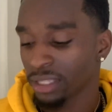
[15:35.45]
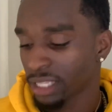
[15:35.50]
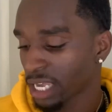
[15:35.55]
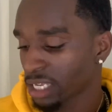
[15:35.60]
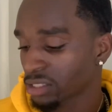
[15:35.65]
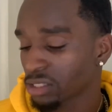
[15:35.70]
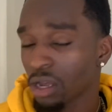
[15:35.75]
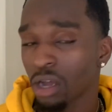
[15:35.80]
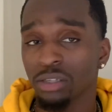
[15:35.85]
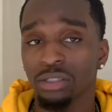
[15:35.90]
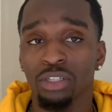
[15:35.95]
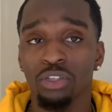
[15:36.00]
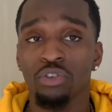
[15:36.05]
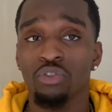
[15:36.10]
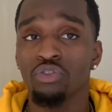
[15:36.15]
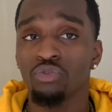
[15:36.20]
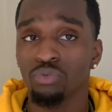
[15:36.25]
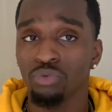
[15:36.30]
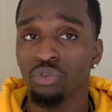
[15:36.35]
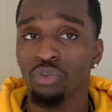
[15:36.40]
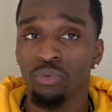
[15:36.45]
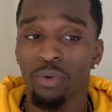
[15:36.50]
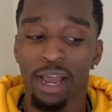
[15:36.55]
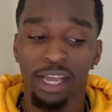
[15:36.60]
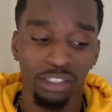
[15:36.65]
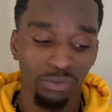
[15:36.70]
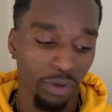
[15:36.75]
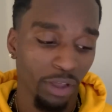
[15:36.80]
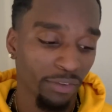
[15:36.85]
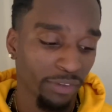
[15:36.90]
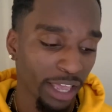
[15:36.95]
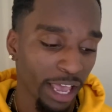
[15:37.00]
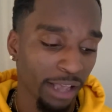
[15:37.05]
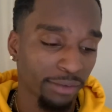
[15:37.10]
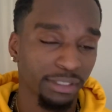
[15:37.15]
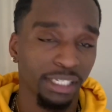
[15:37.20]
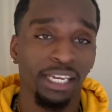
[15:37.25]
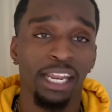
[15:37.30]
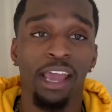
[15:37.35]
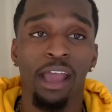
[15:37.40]
they started to use do-rag wave caps,
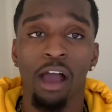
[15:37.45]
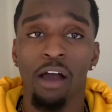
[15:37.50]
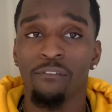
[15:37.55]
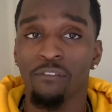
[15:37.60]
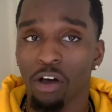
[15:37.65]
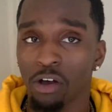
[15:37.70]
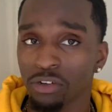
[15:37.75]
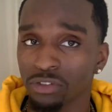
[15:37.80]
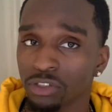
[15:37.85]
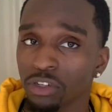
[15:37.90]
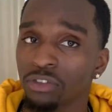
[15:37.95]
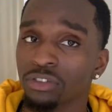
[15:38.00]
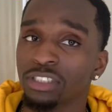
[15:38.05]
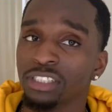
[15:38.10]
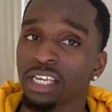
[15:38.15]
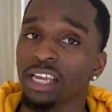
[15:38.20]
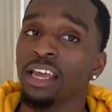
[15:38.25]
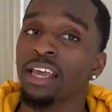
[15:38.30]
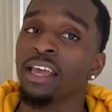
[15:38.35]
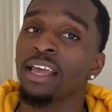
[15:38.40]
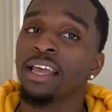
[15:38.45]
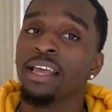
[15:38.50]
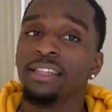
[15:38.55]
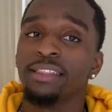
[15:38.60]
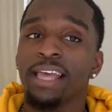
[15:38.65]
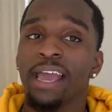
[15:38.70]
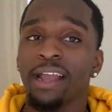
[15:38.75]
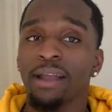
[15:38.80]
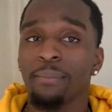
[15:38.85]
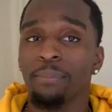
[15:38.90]
and they have also said that